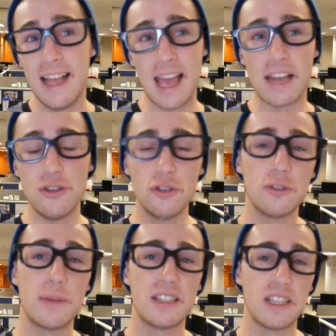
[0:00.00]
and use
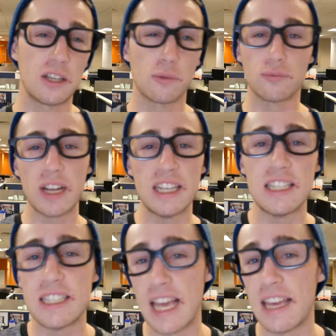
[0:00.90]
them as like a
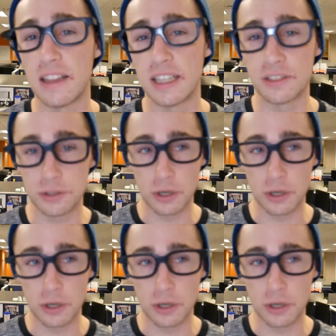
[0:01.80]
rainy day list.